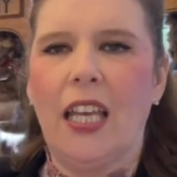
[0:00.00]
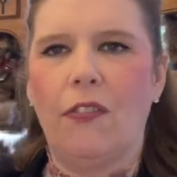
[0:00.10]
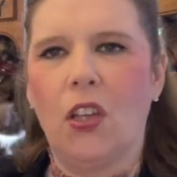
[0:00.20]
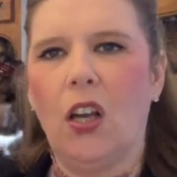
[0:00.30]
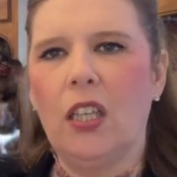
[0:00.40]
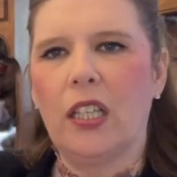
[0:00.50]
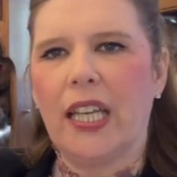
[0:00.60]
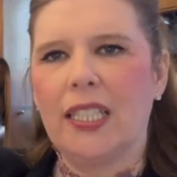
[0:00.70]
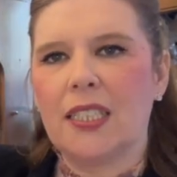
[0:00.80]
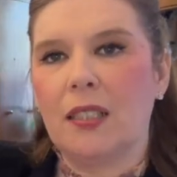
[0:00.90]
If you're
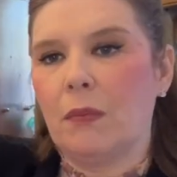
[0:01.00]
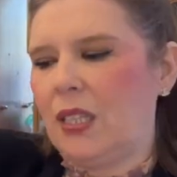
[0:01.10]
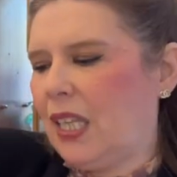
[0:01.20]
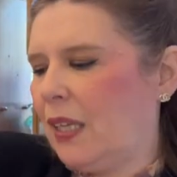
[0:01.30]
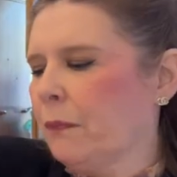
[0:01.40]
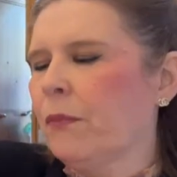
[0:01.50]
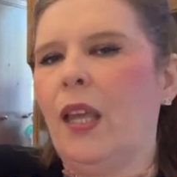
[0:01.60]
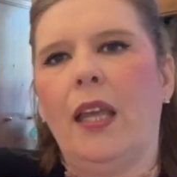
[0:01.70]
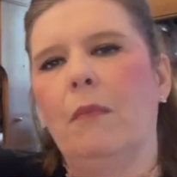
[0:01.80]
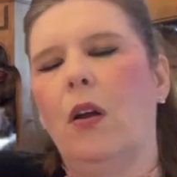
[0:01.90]
looking something
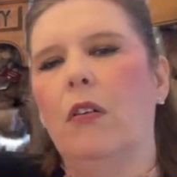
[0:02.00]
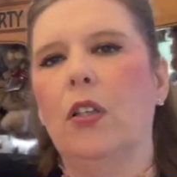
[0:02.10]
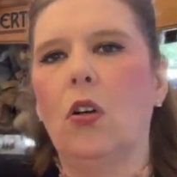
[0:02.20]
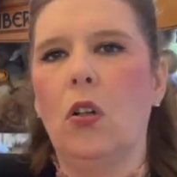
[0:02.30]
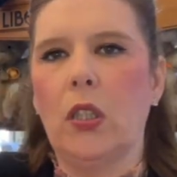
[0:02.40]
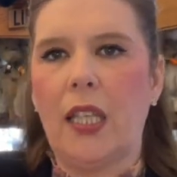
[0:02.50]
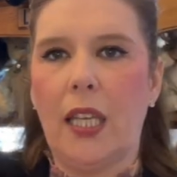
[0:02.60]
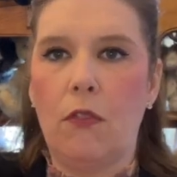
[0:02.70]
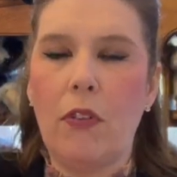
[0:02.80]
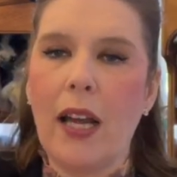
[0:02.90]
in more an all
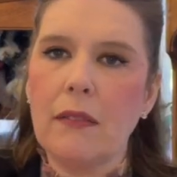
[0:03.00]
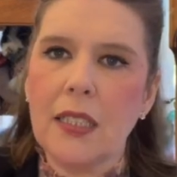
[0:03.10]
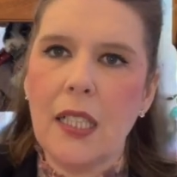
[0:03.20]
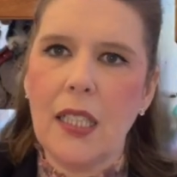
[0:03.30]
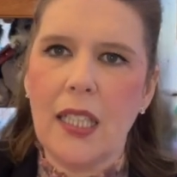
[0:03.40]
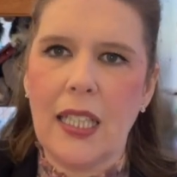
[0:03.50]
year round colour,